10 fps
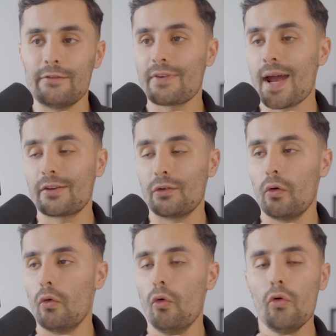In fact,
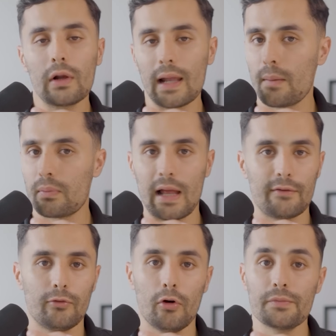all cloud
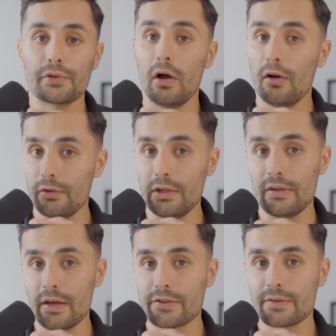platforms offer you
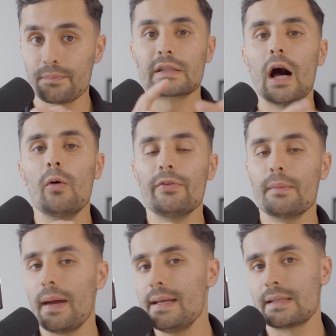this. Start with
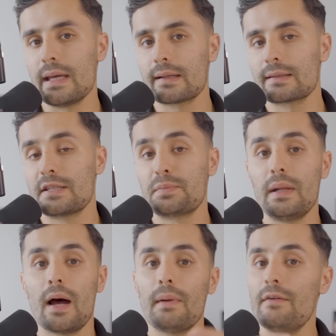the basics:
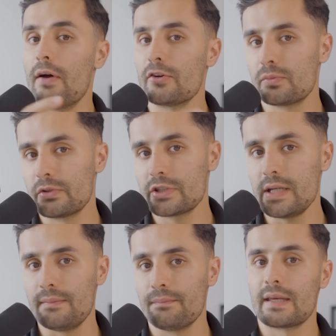spin up a virtual
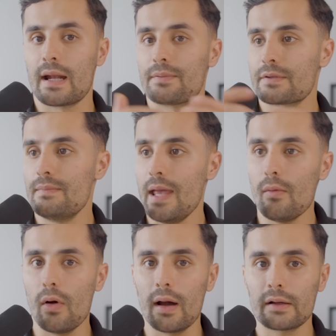machine, set up some
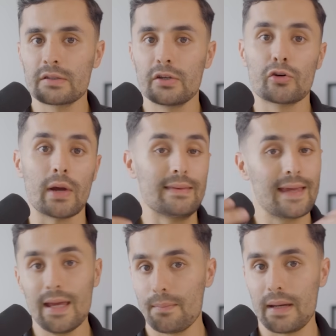networks, create
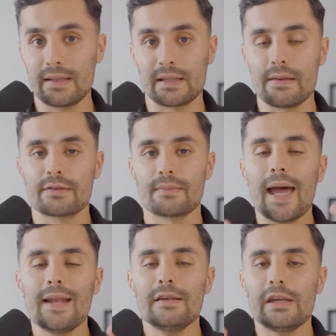databases.
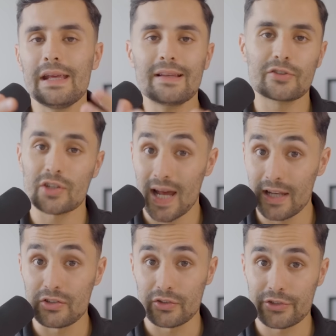Then you need to
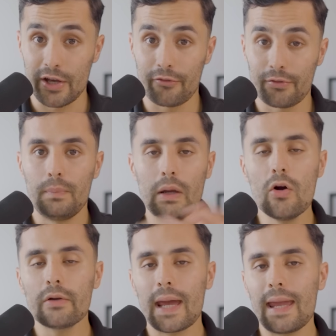challenge yourself.
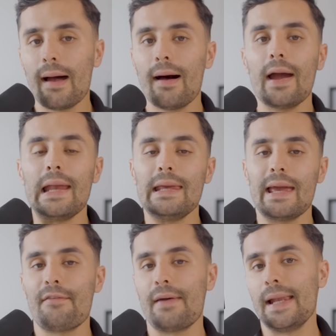Build a
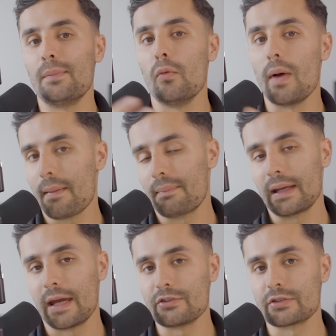highly available web
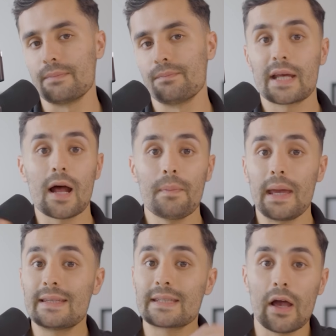application, set up
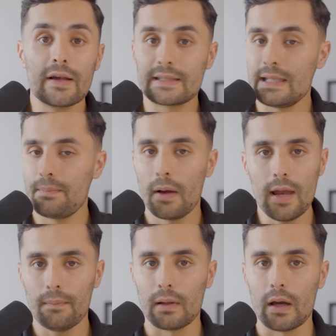a C I C D
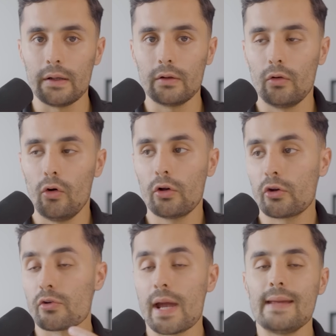pipeline, or
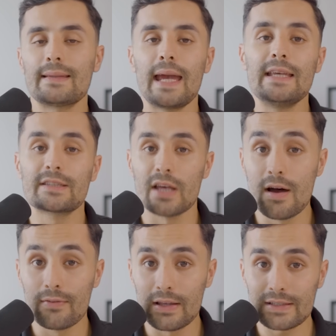create a
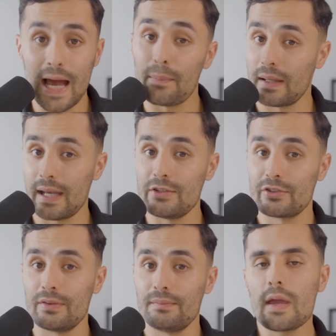serverless
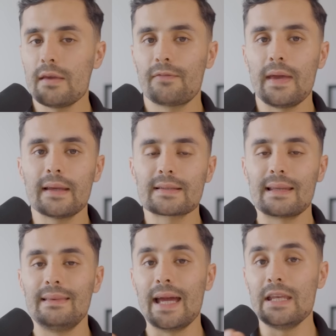application. Break things,
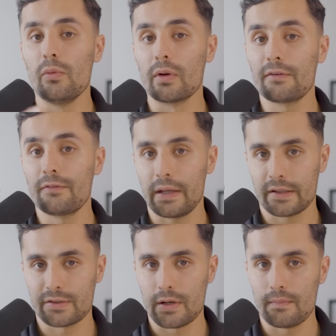then you want to
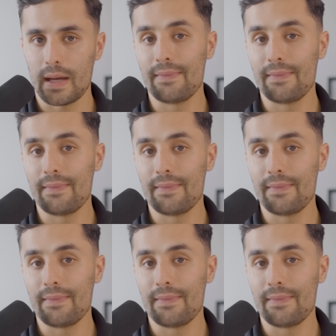fix them.